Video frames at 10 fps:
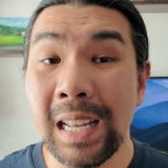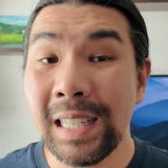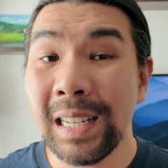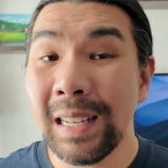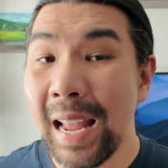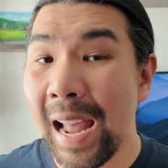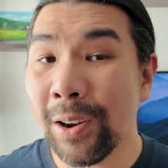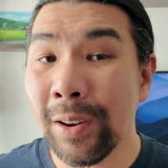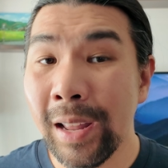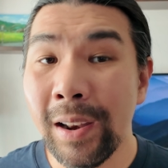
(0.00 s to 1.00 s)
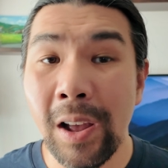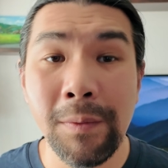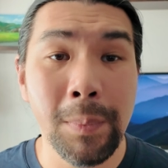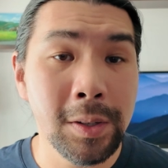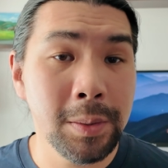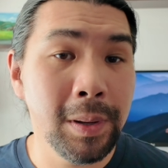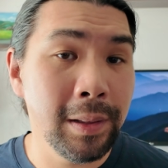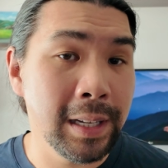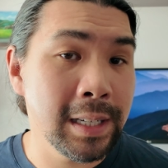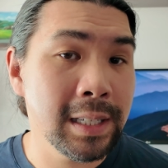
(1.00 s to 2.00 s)
It's an aggregate of multiple
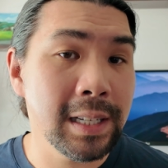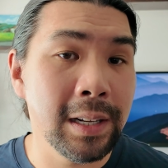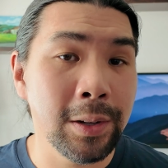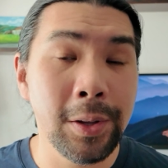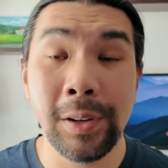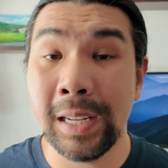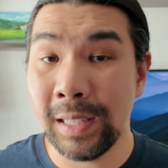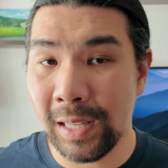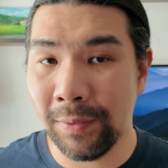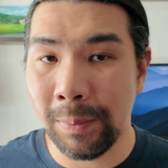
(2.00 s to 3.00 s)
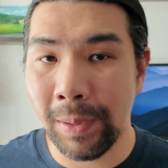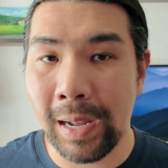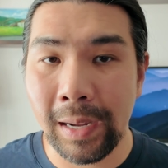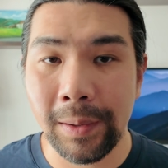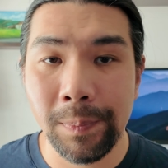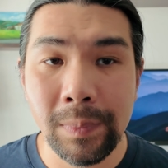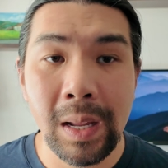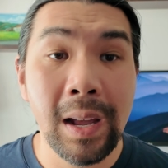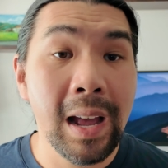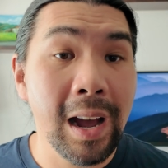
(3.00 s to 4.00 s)
lists, including Steven Black.
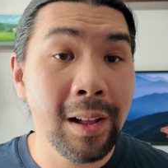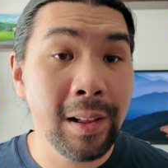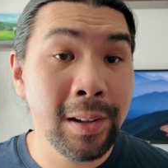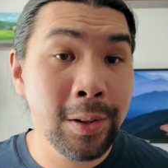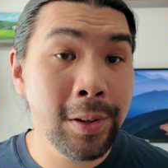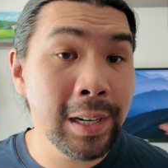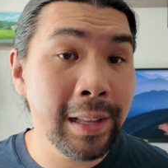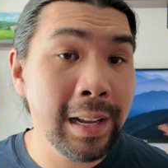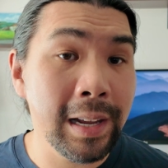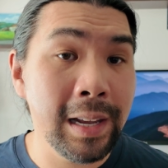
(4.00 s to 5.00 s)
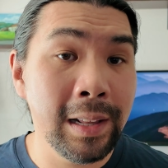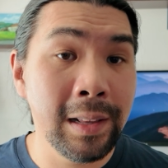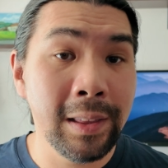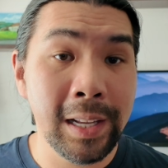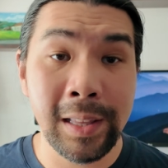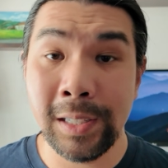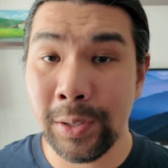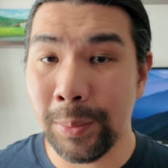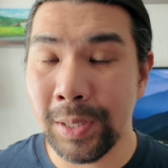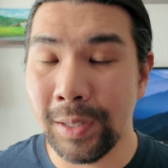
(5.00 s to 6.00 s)
I'll include a link in the
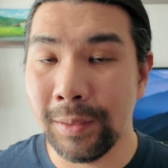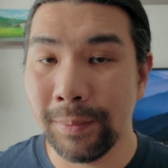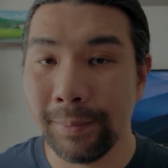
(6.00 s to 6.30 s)
description.